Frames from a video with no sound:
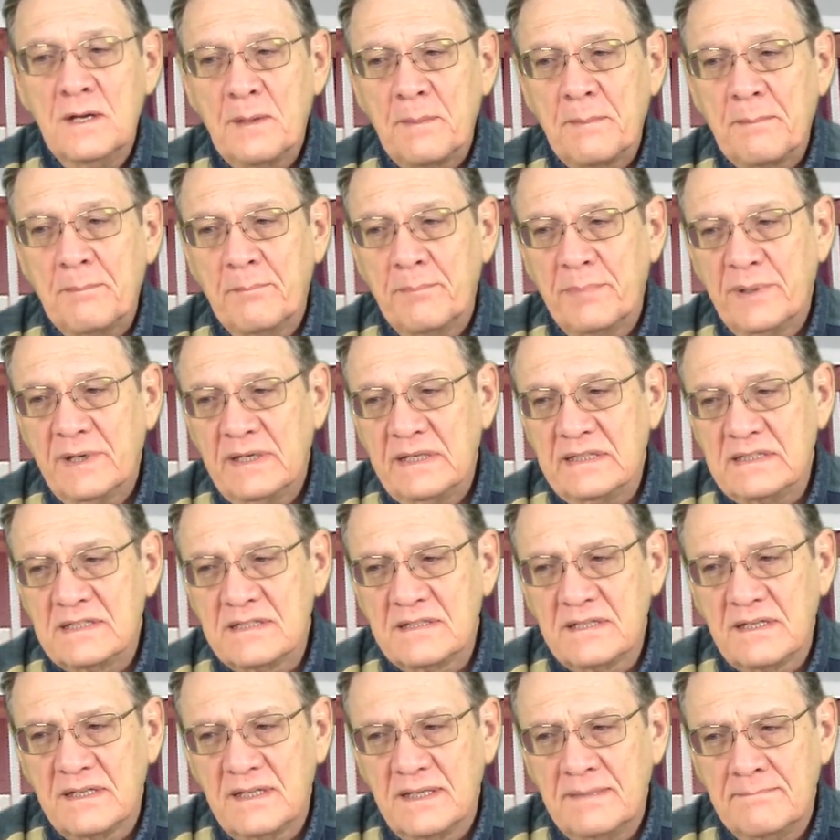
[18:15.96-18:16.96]

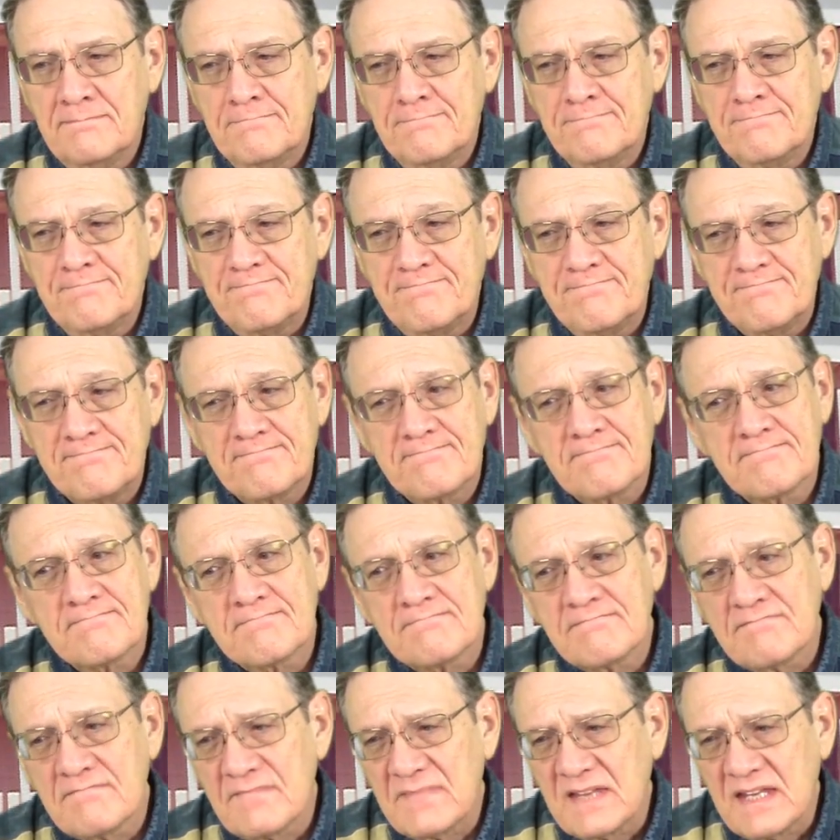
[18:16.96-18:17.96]
But,
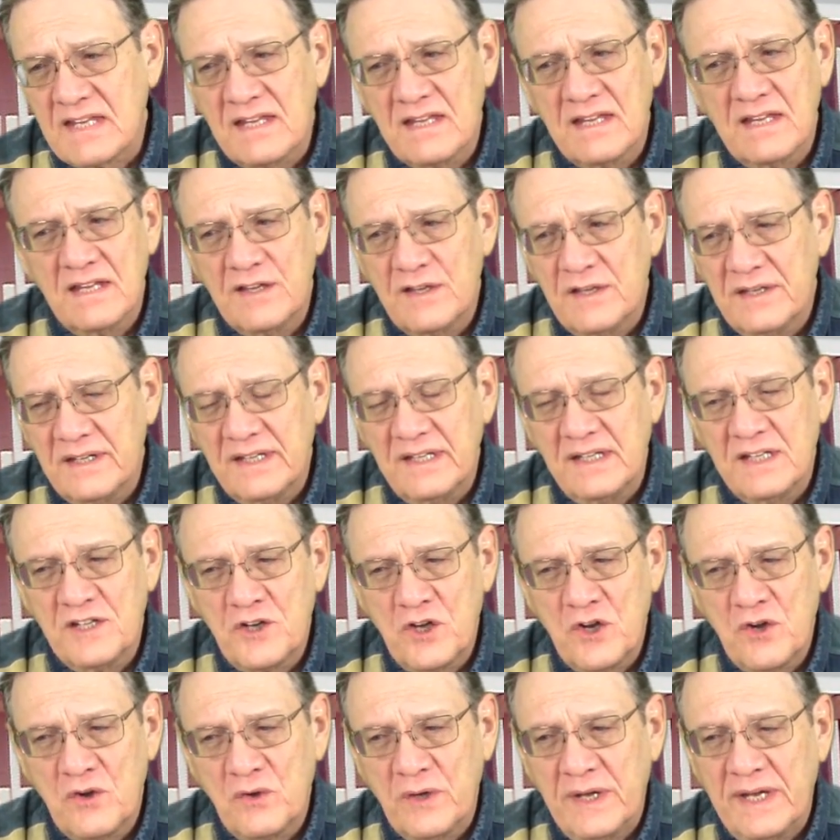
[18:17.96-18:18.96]
you
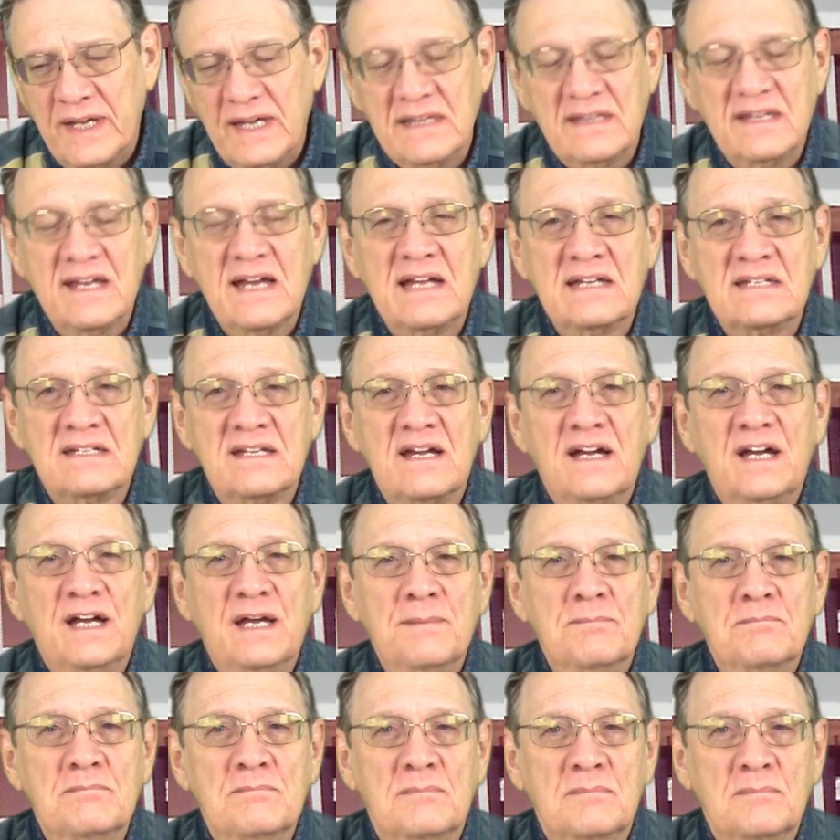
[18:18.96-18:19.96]
know, at that
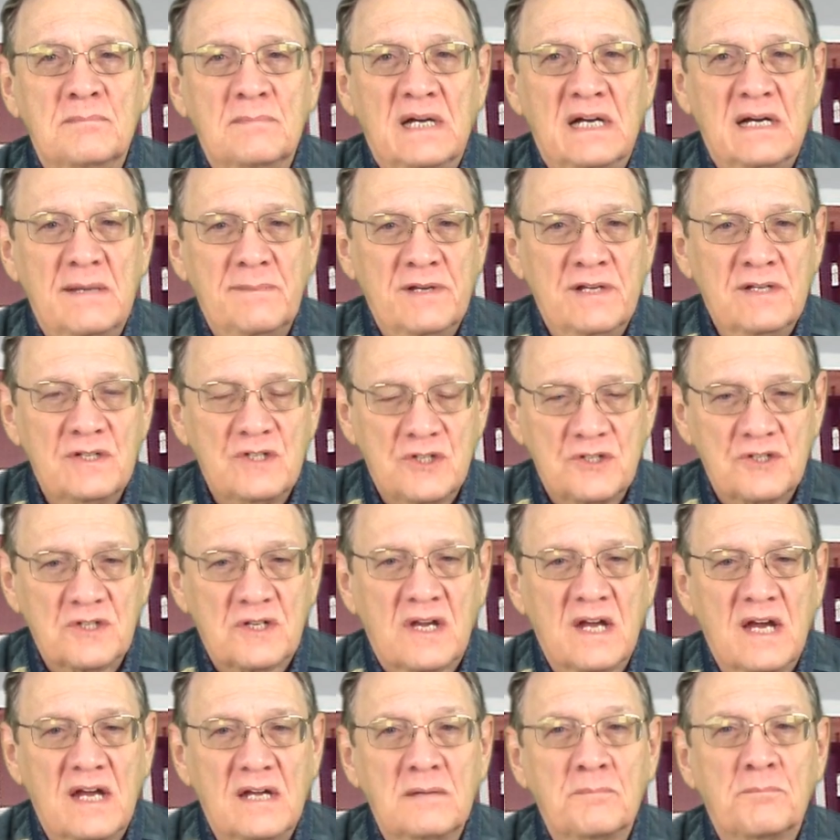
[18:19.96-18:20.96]
time, Mom had just
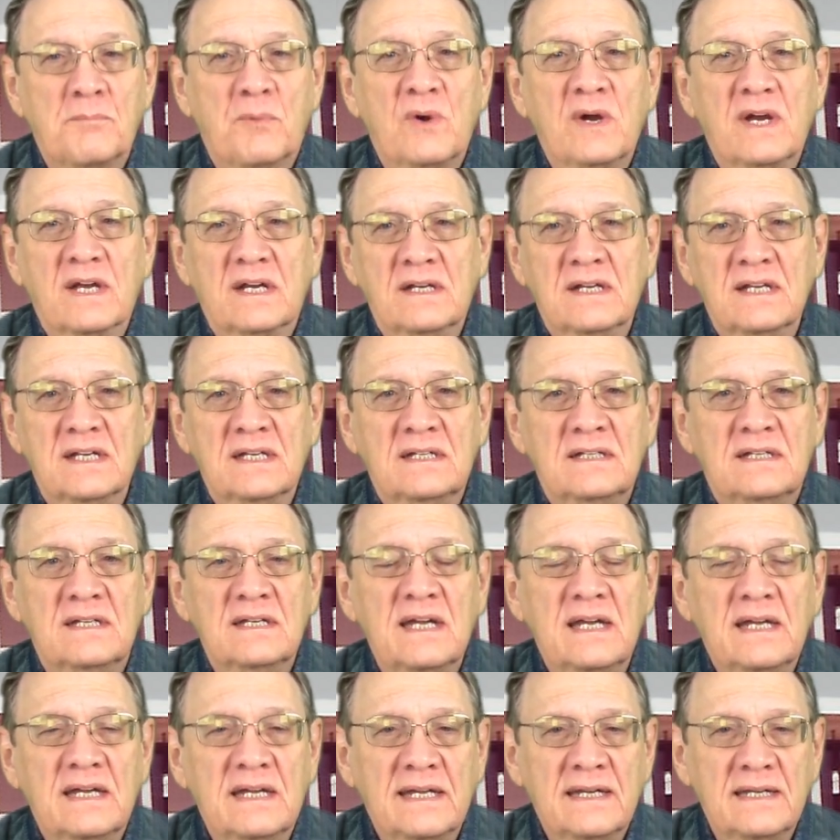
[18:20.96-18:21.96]
gotten pregnant,
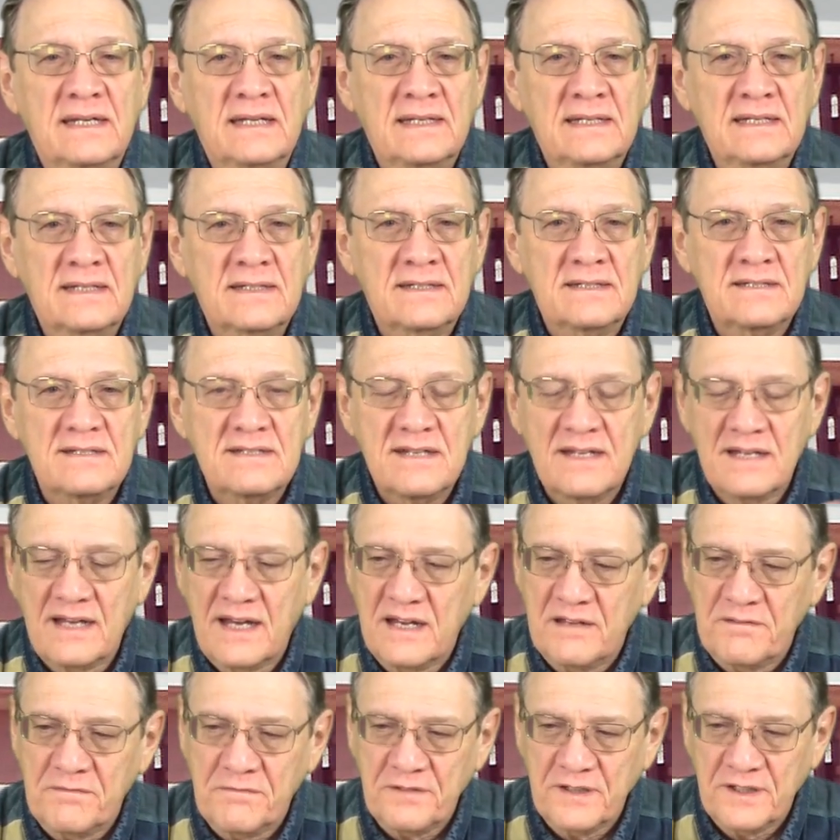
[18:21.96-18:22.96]
and
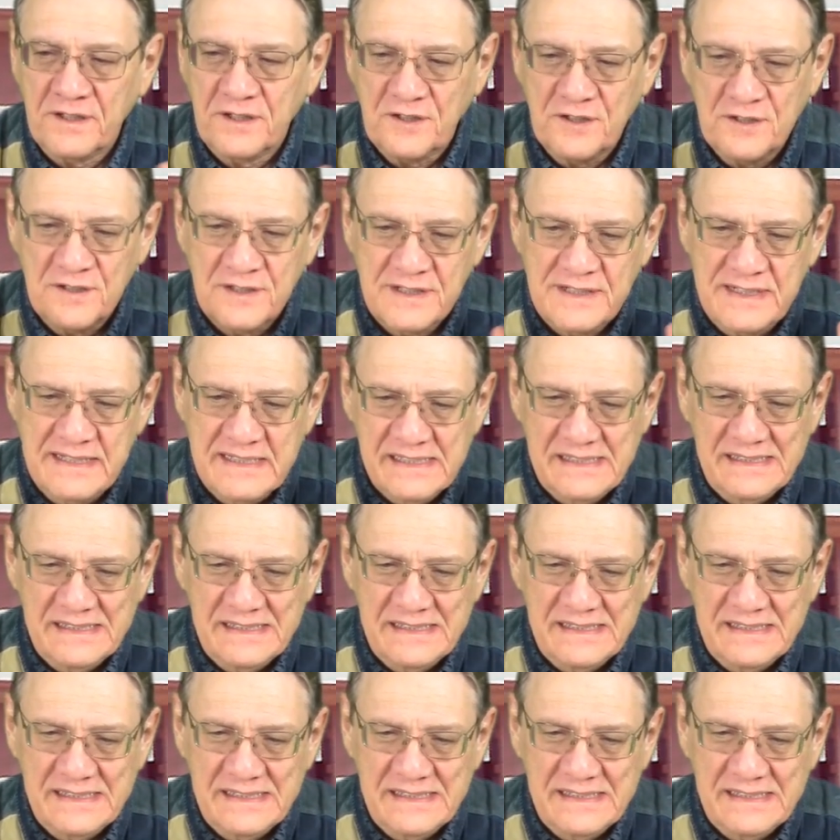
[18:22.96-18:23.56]
I figured